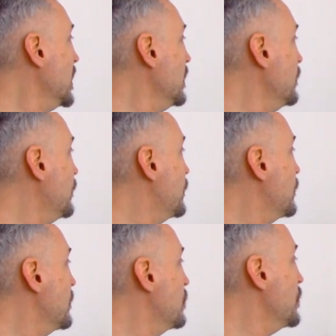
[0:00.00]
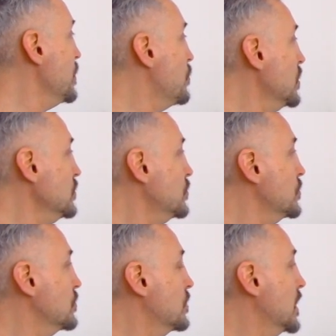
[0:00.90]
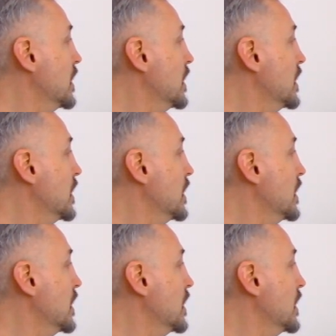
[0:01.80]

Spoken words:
if we want to